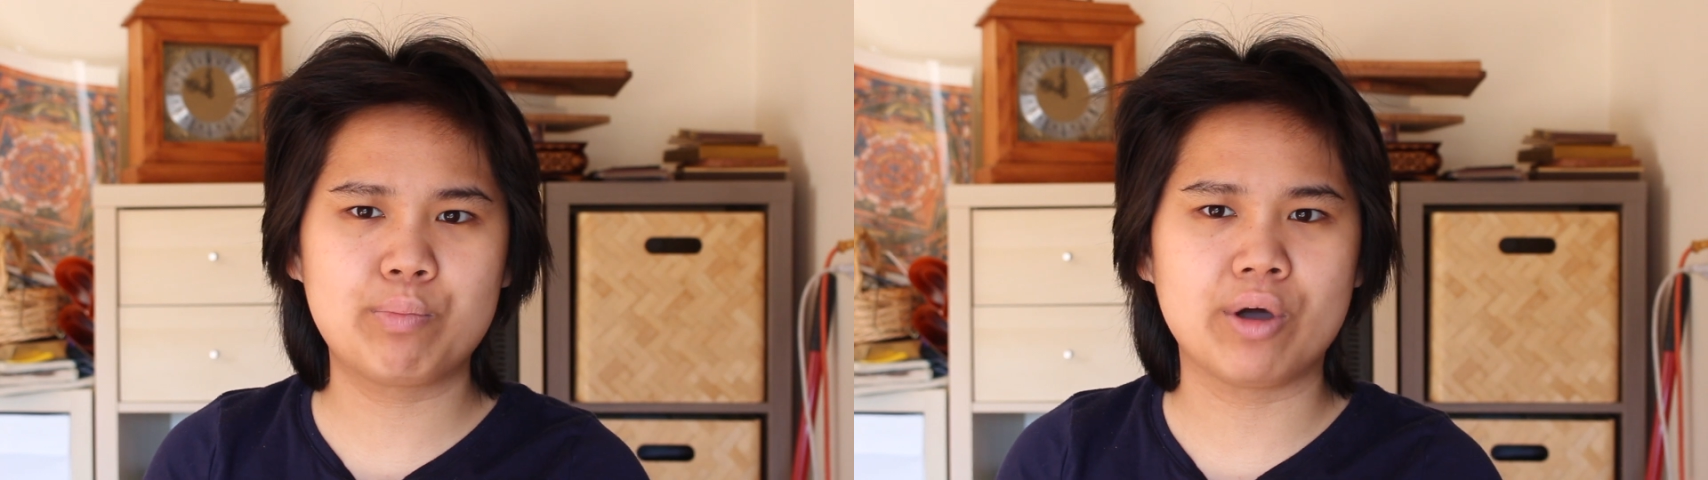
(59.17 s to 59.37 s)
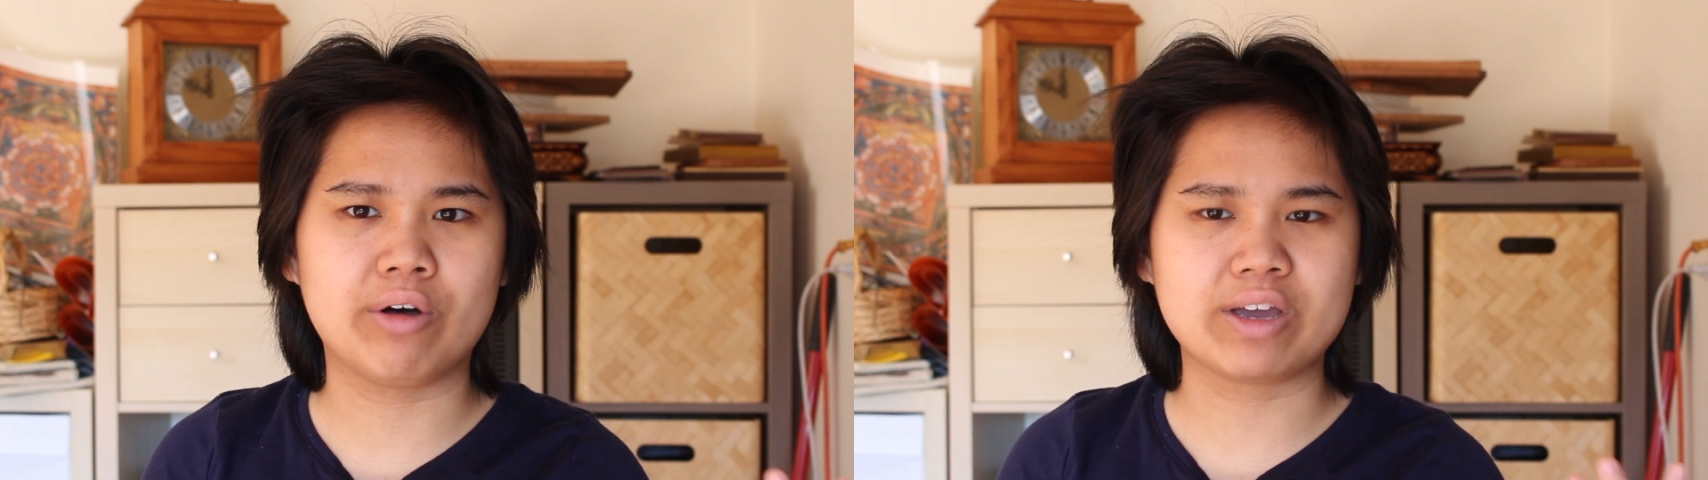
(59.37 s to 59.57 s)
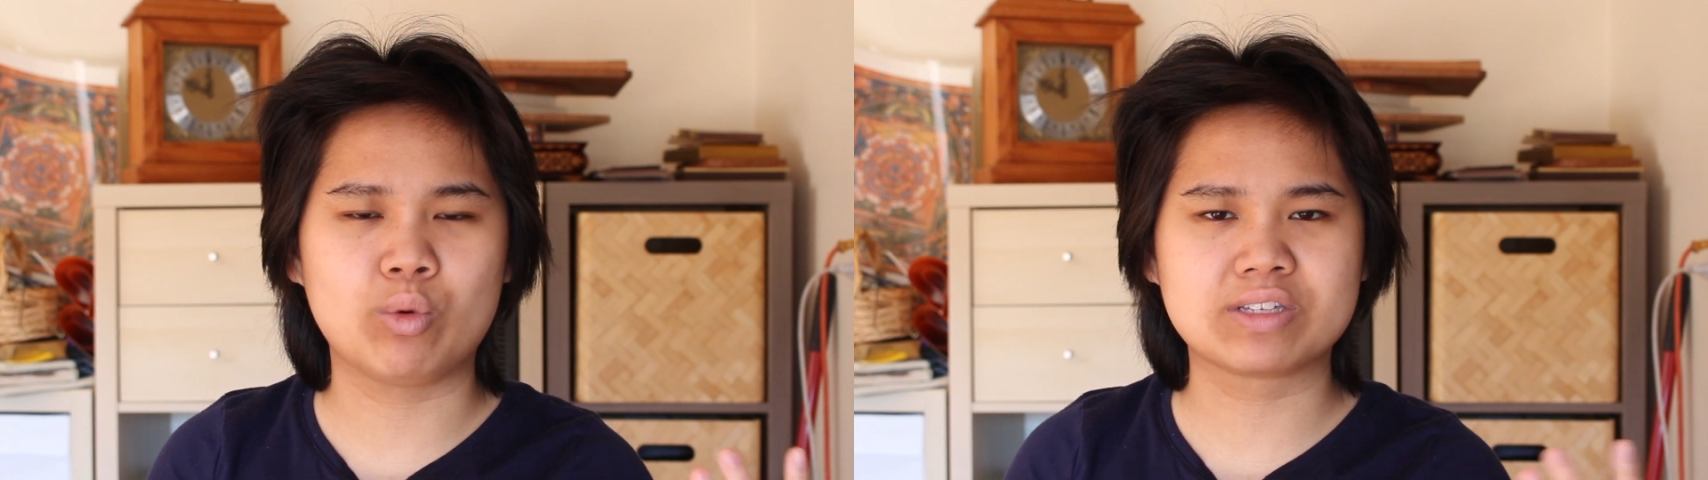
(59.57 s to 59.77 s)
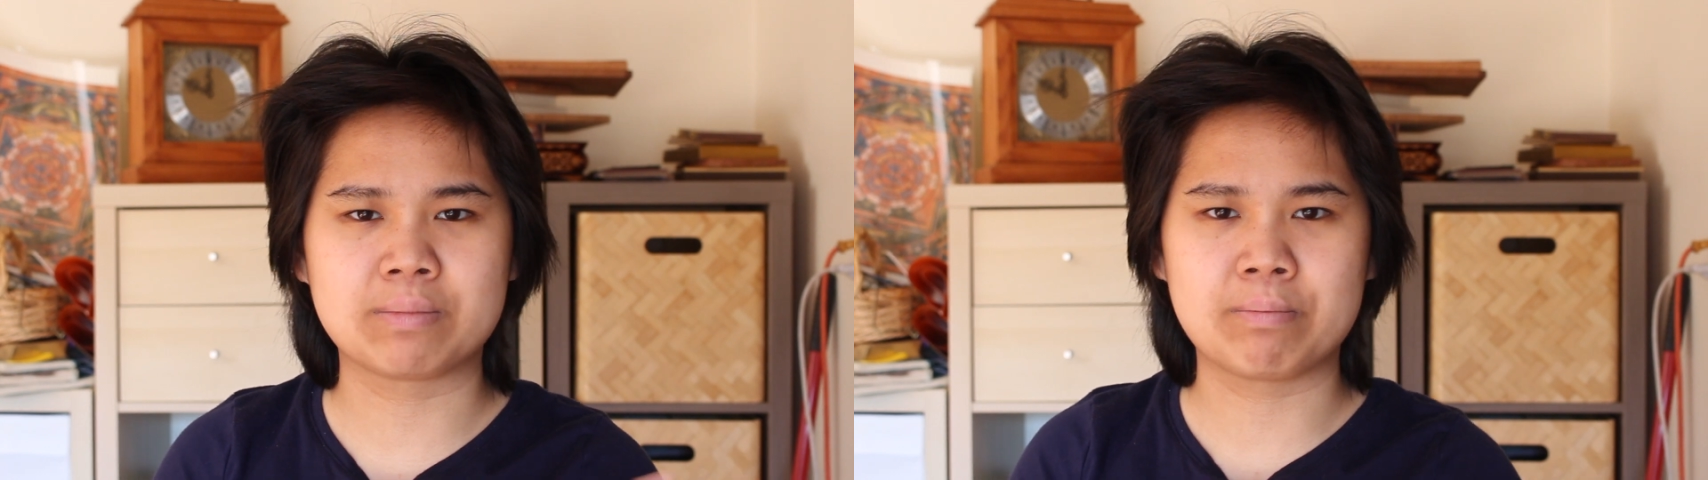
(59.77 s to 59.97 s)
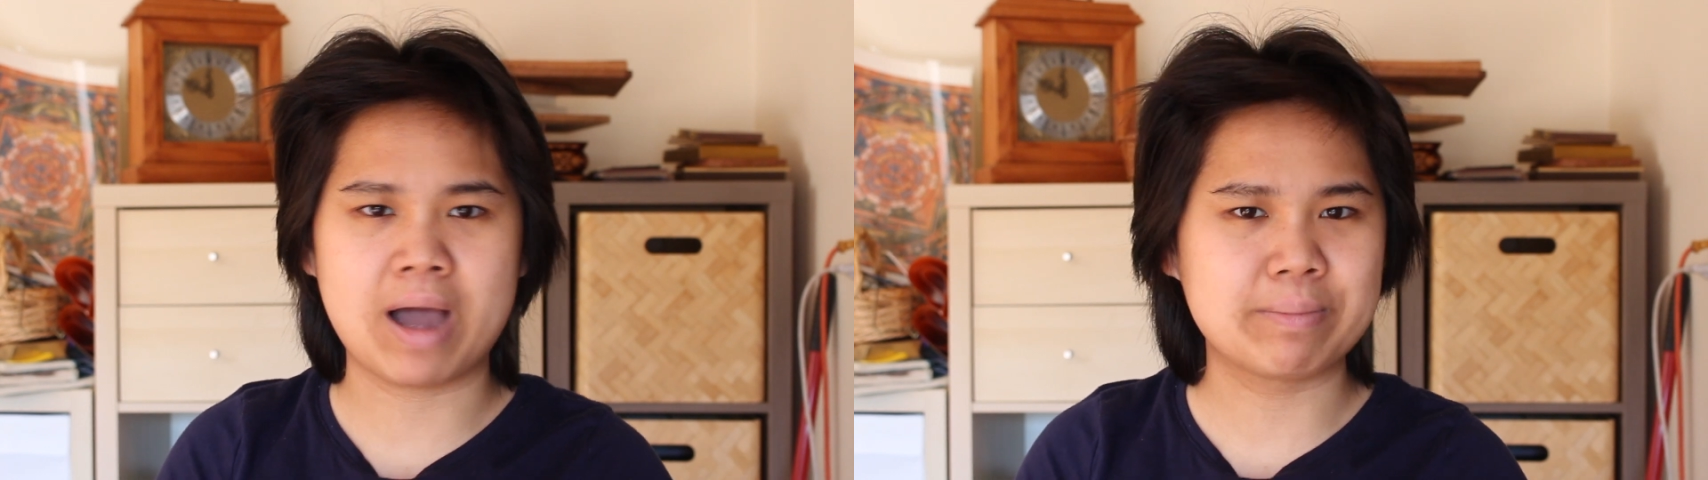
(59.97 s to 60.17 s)
but like, was
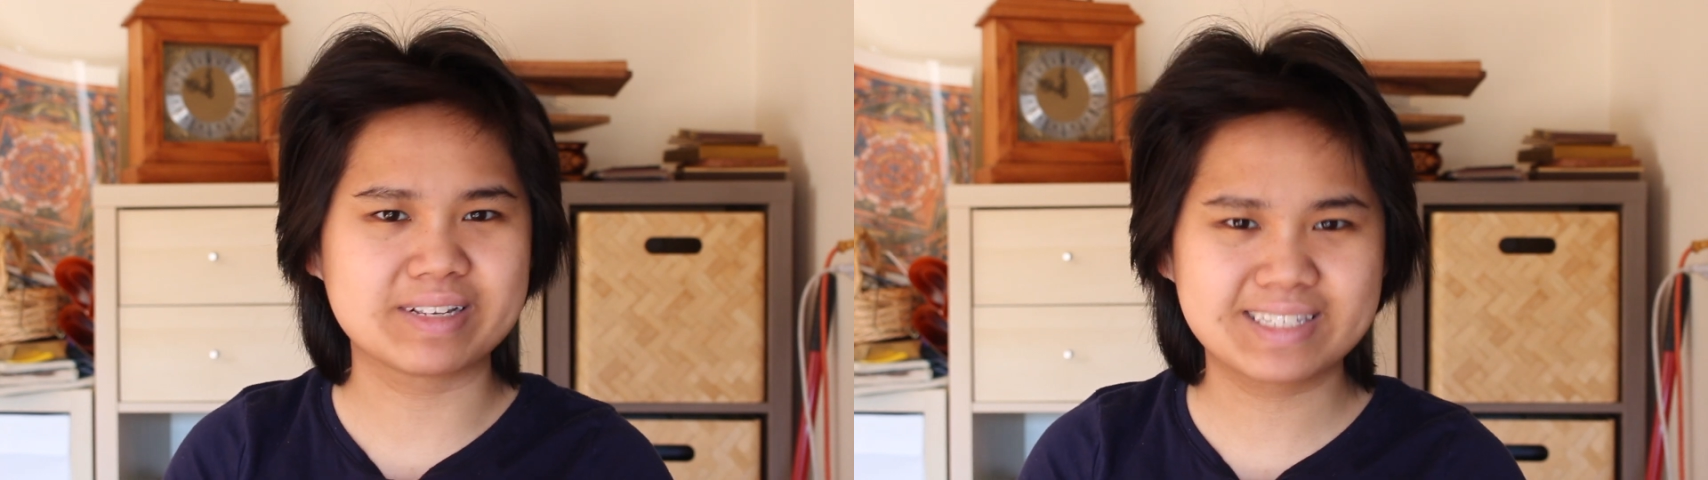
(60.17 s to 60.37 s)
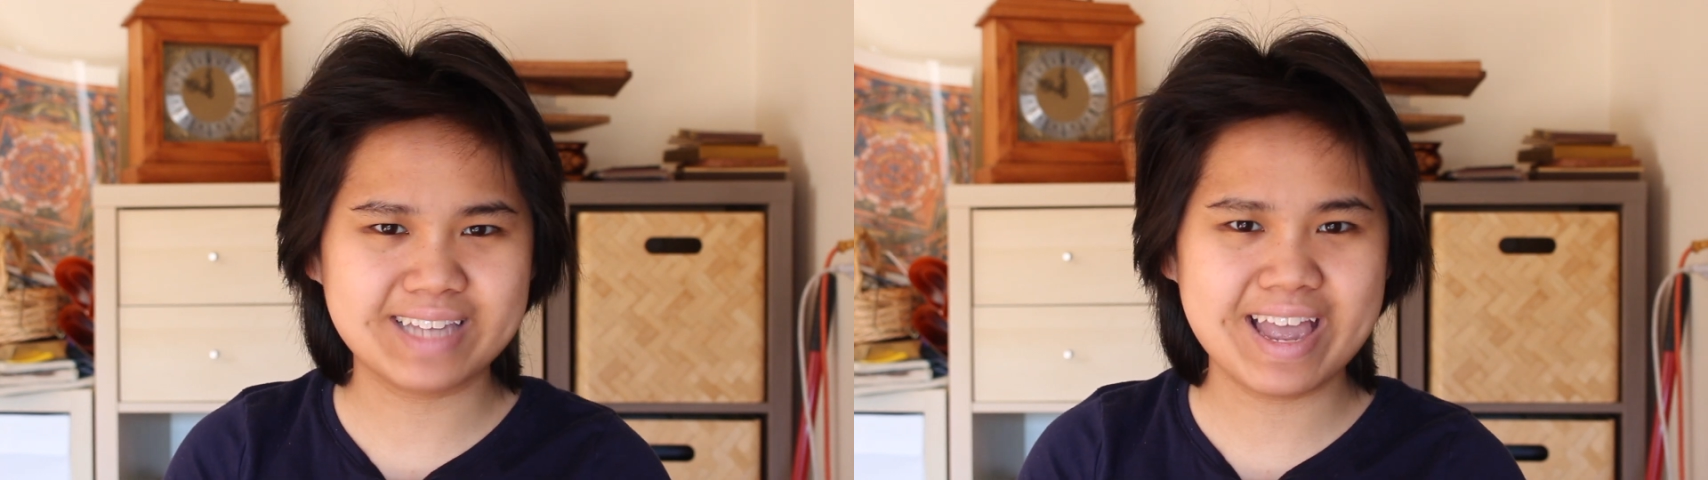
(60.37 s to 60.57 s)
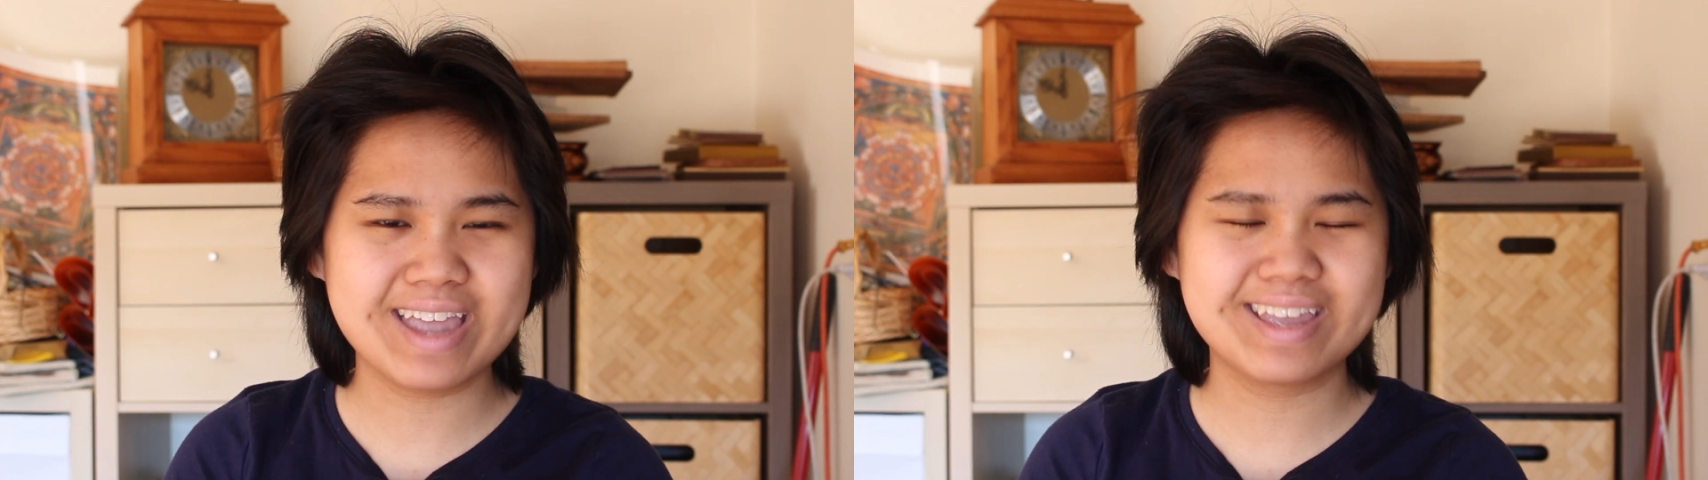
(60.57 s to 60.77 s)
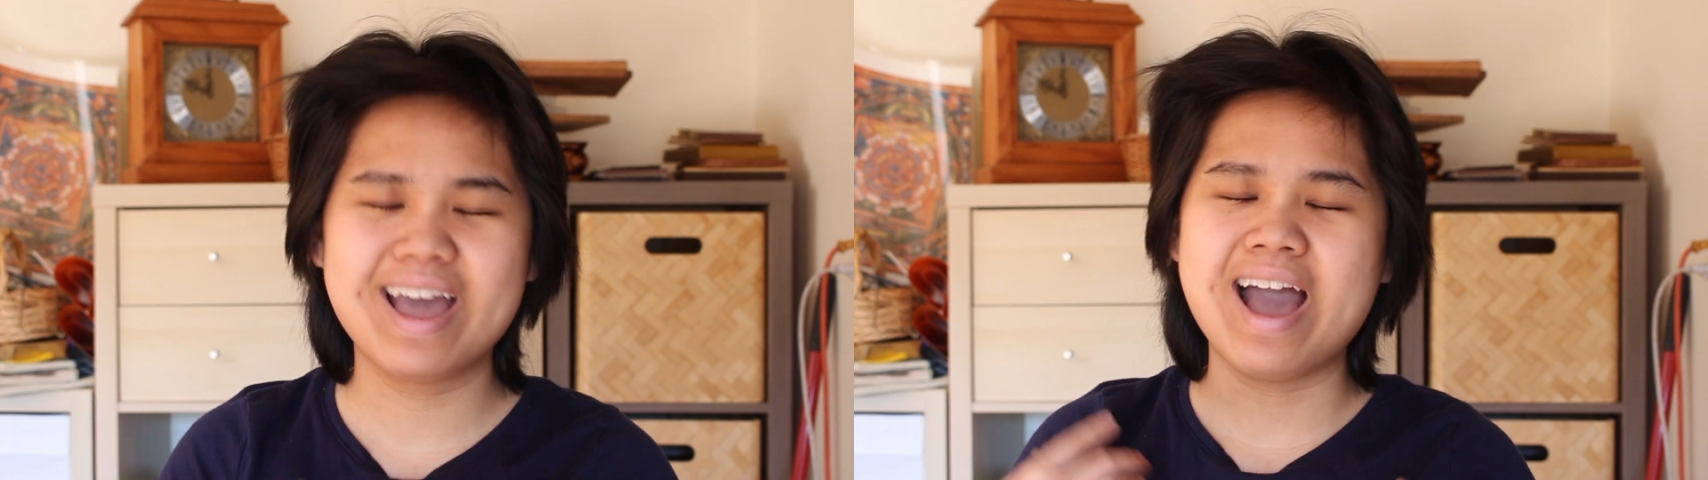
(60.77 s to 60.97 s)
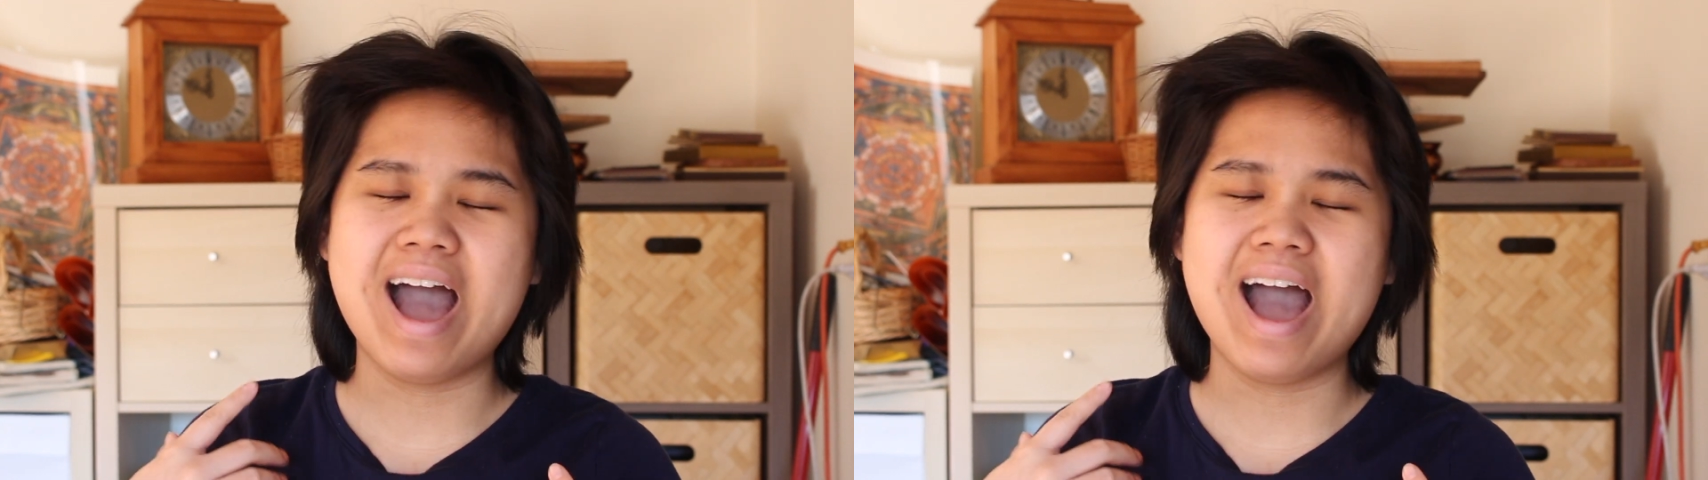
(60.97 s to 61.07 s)
it my mistake?